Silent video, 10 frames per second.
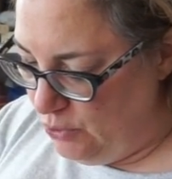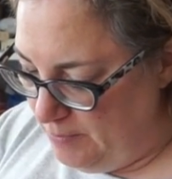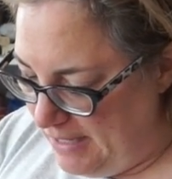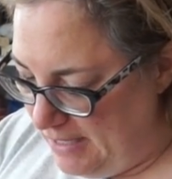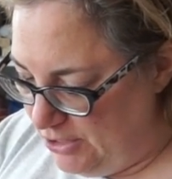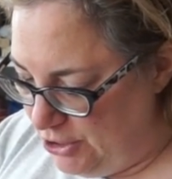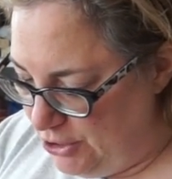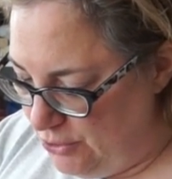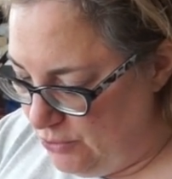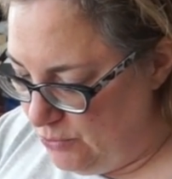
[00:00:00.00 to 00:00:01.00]
go back
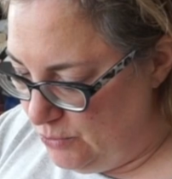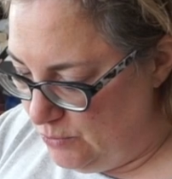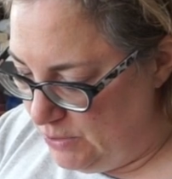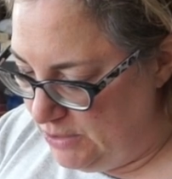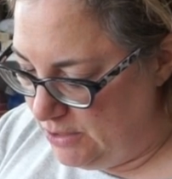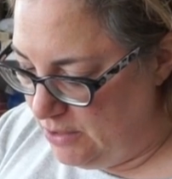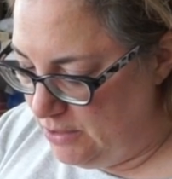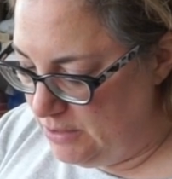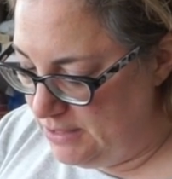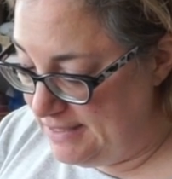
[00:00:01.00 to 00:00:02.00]
to, what's it
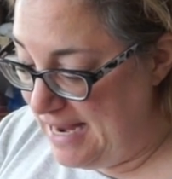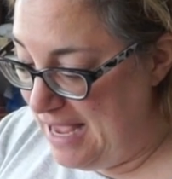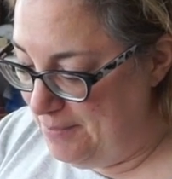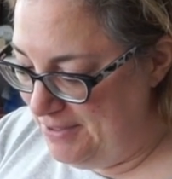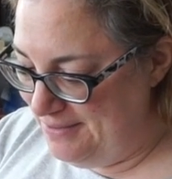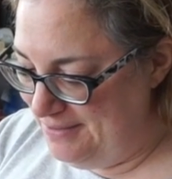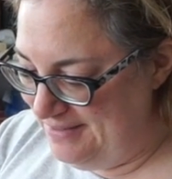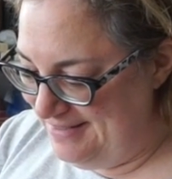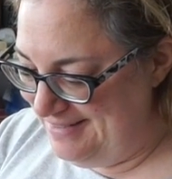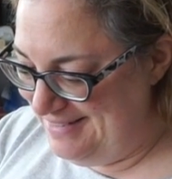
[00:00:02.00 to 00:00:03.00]
called, stab
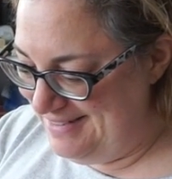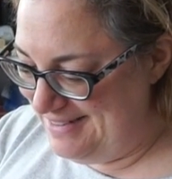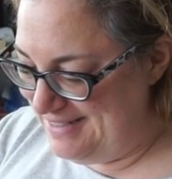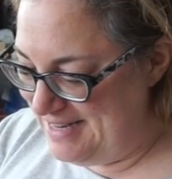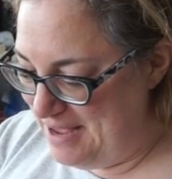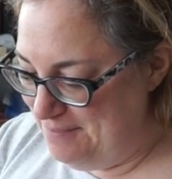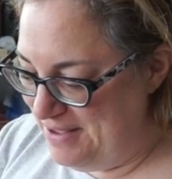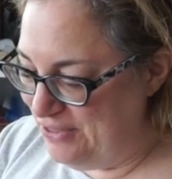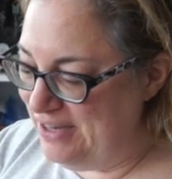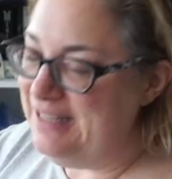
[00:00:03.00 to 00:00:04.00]

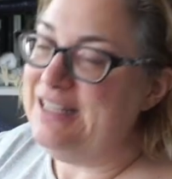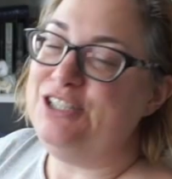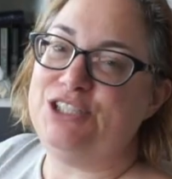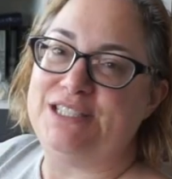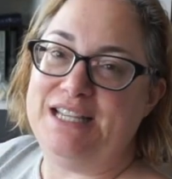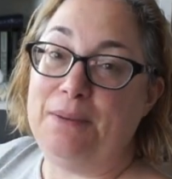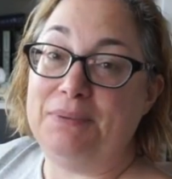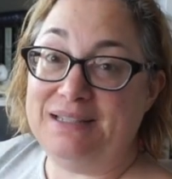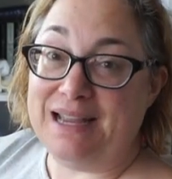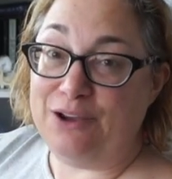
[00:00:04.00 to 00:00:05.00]
method, just the
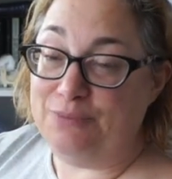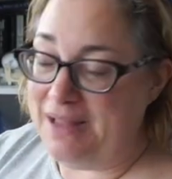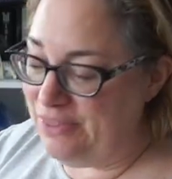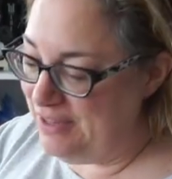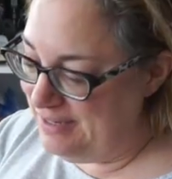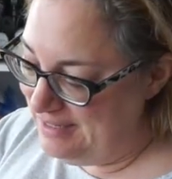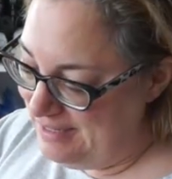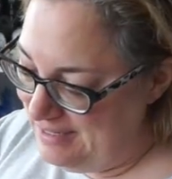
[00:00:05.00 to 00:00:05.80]
up and down method,